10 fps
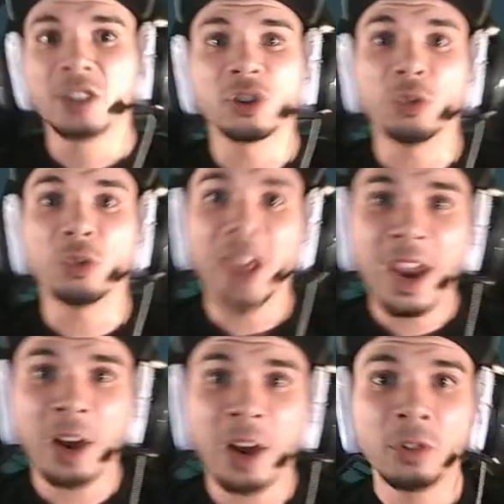So
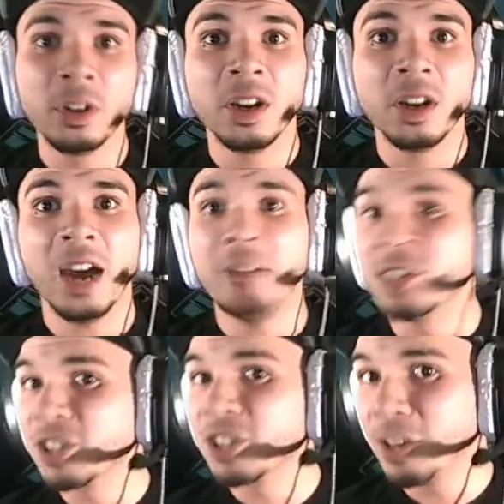now, I've
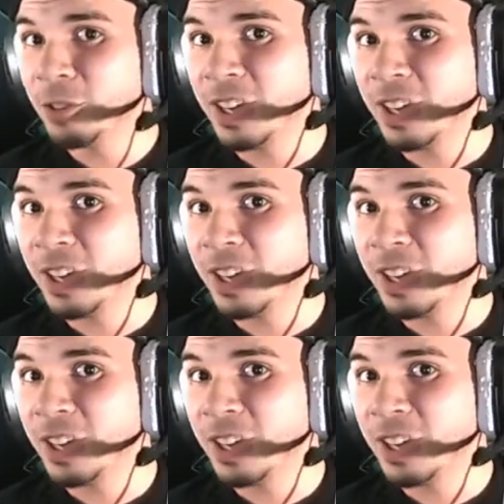discovered